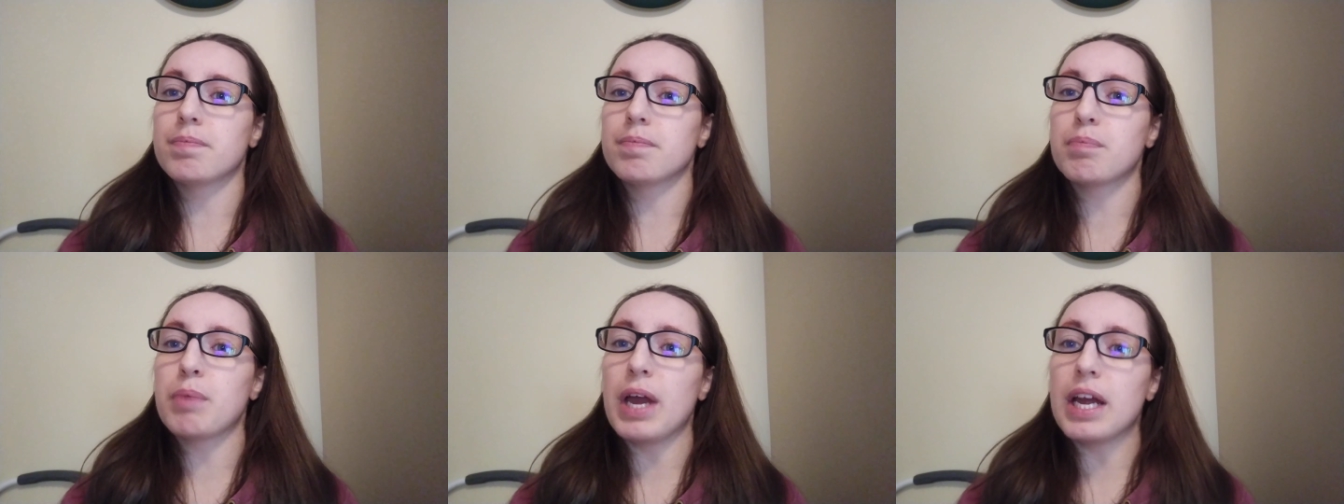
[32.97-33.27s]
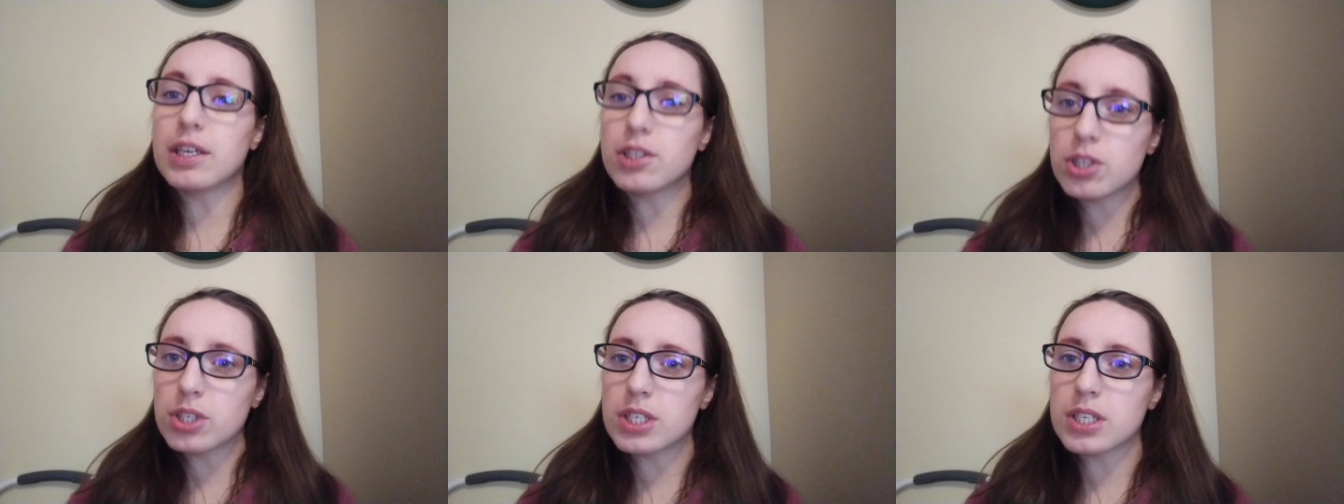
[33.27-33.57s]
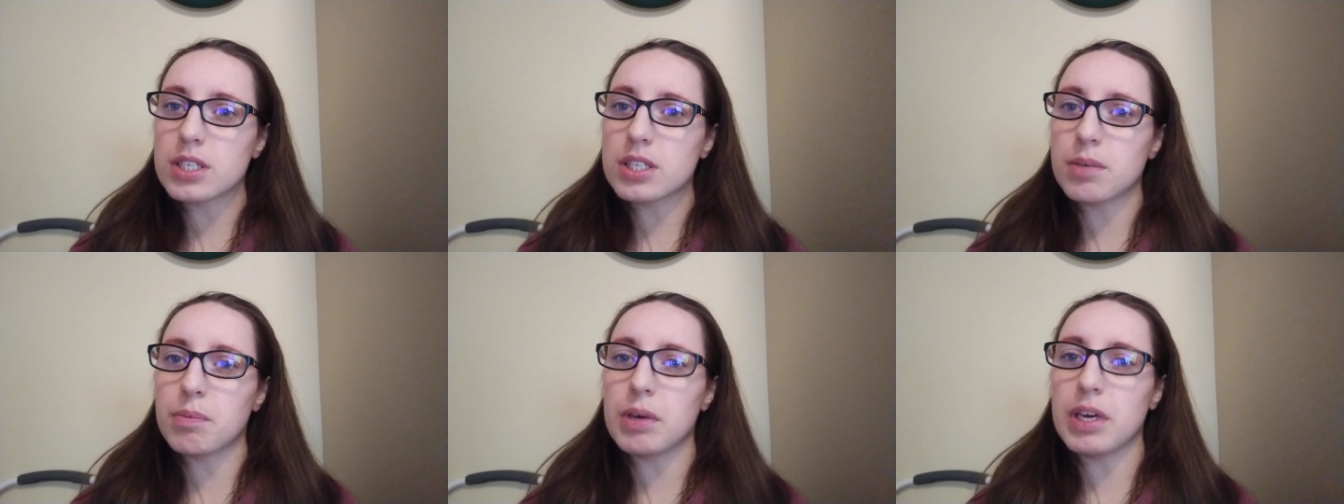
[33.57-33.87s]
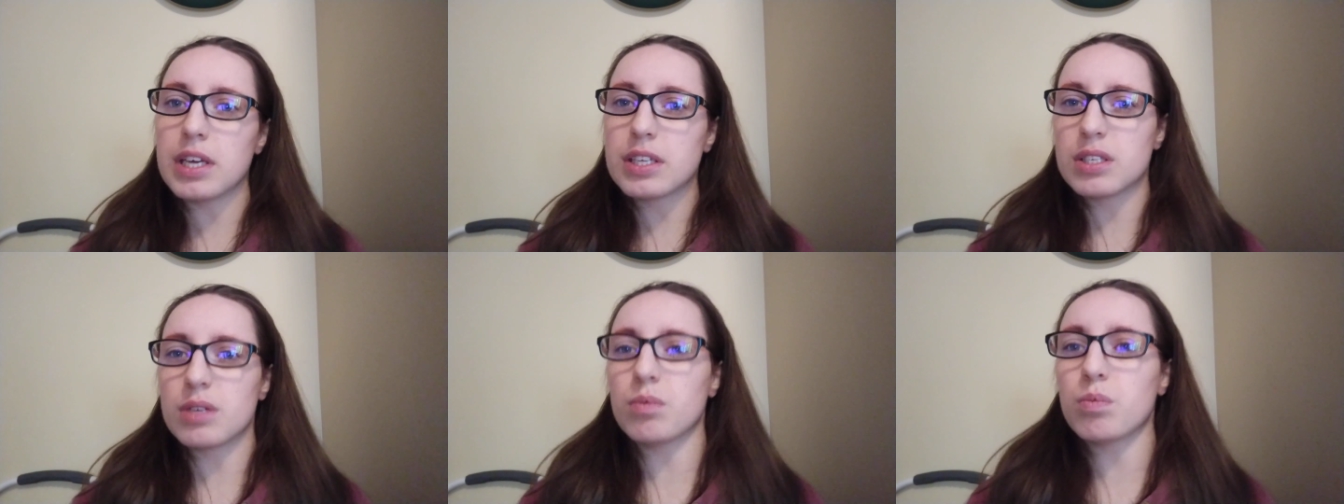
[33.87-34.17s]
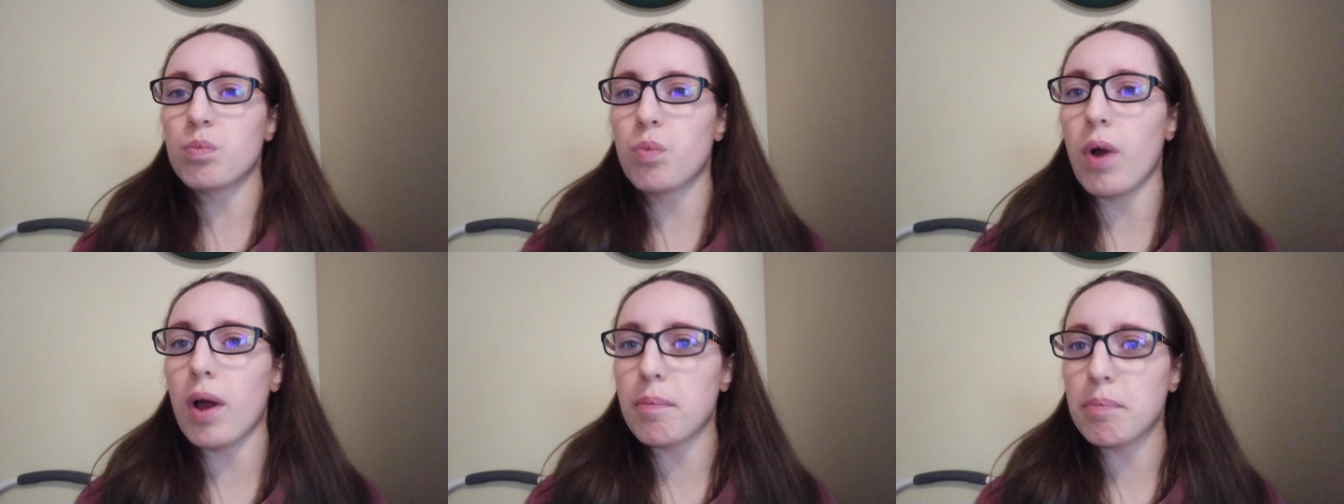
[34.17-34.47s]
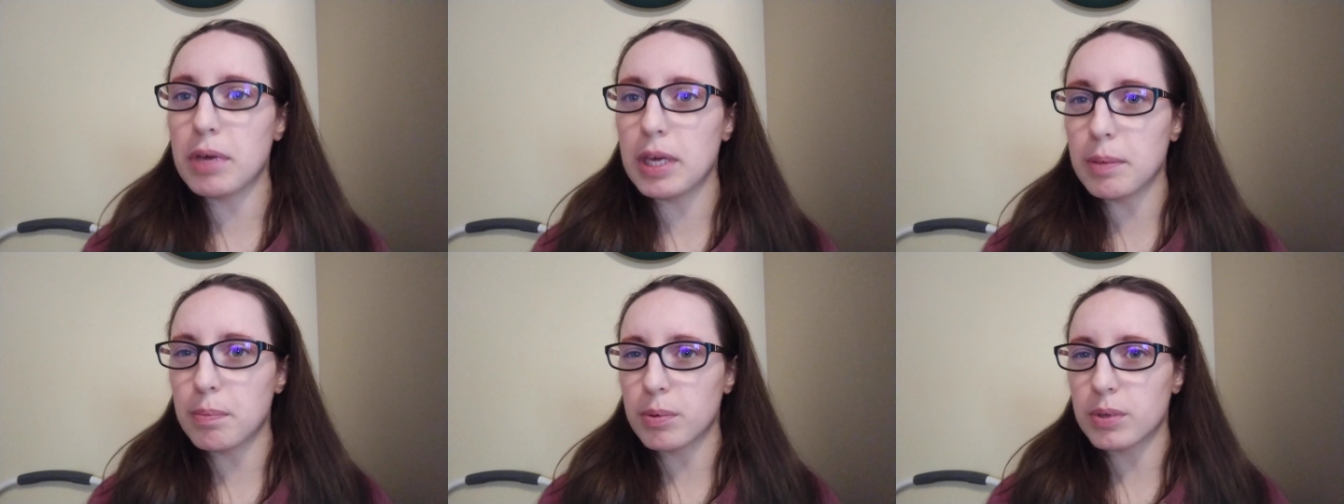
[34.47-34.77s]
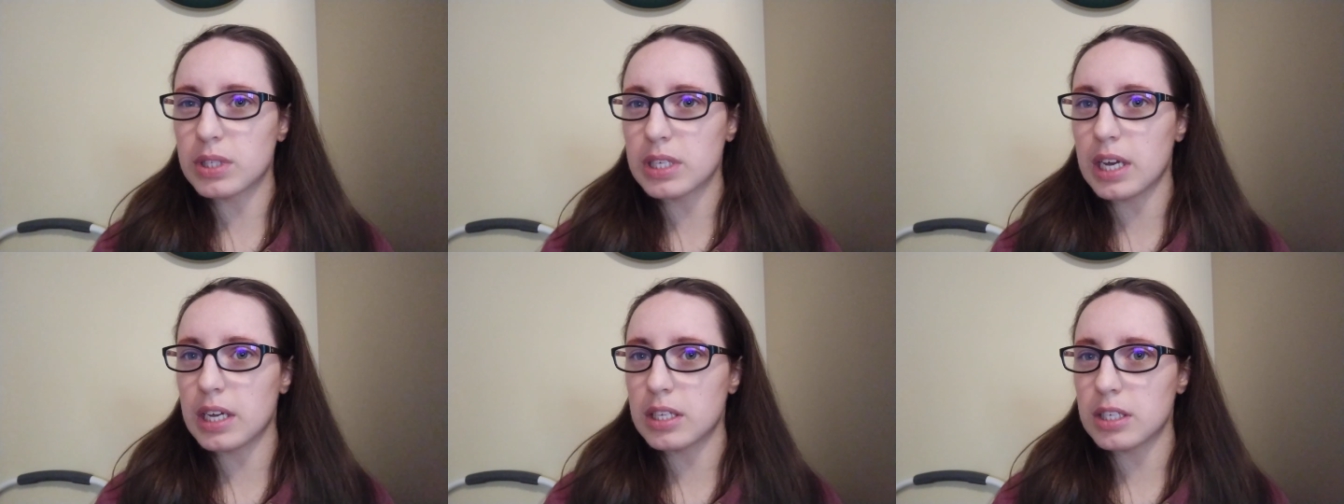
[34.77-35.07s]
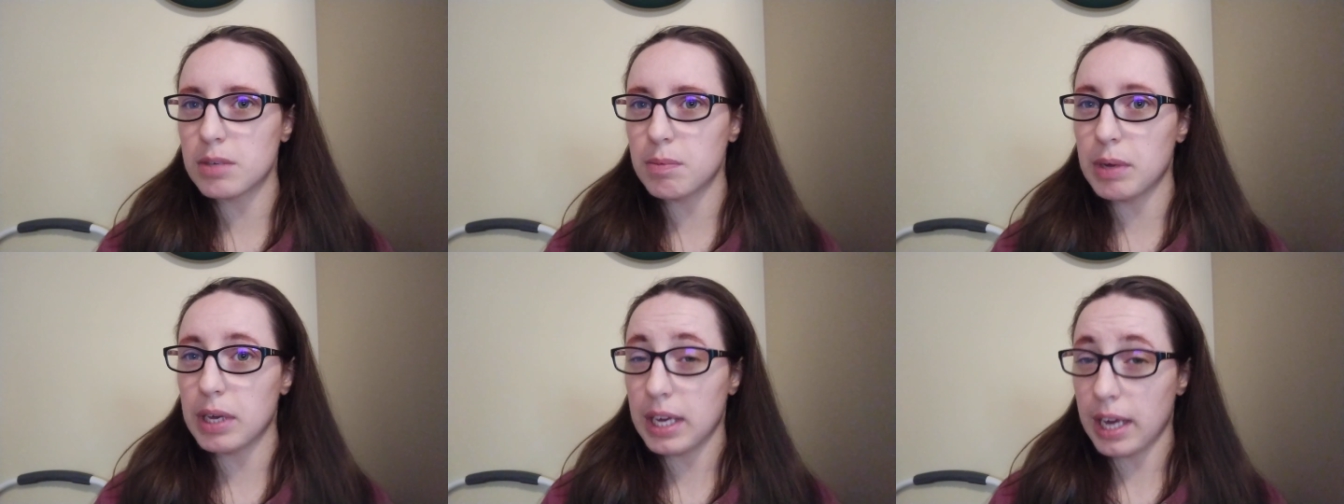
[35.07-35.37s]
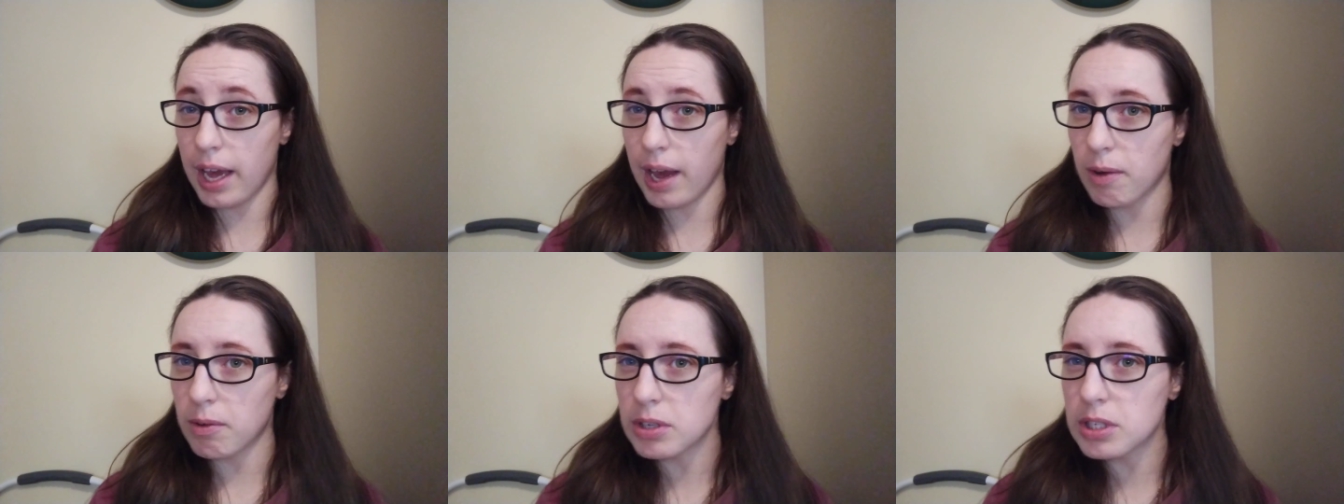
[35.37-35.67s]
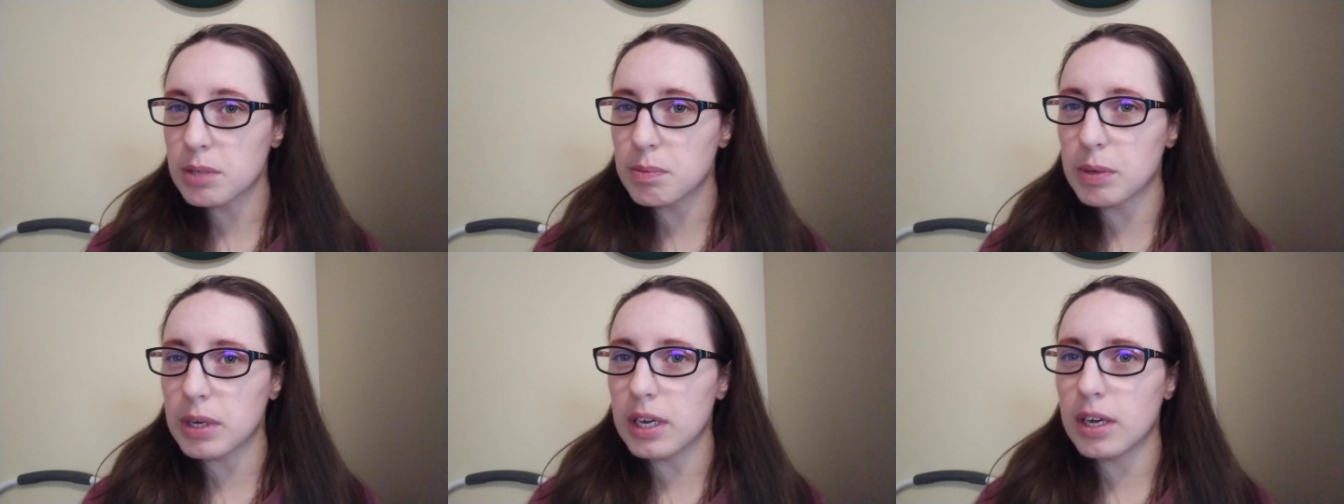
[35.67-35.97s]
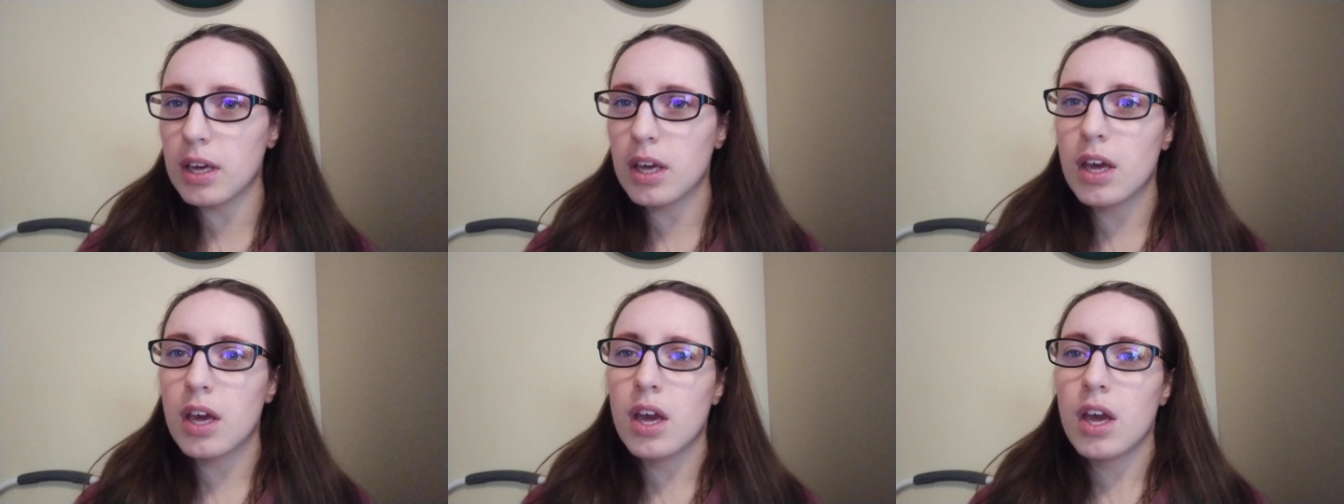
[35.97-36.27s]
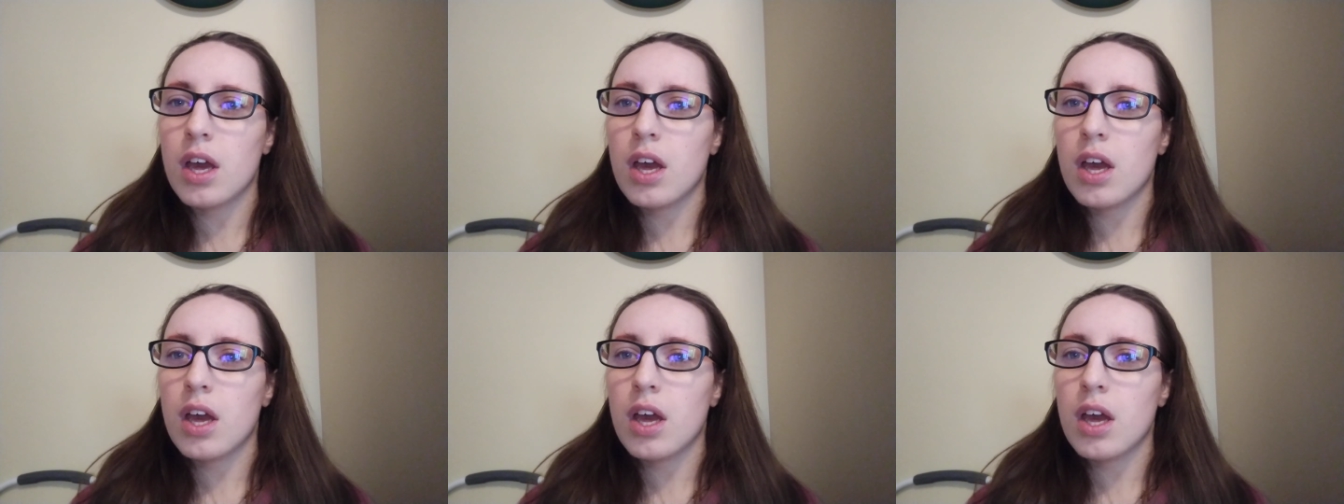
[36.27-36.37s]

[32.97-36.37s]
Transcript: patriotism isn't what people tend to make it out to be.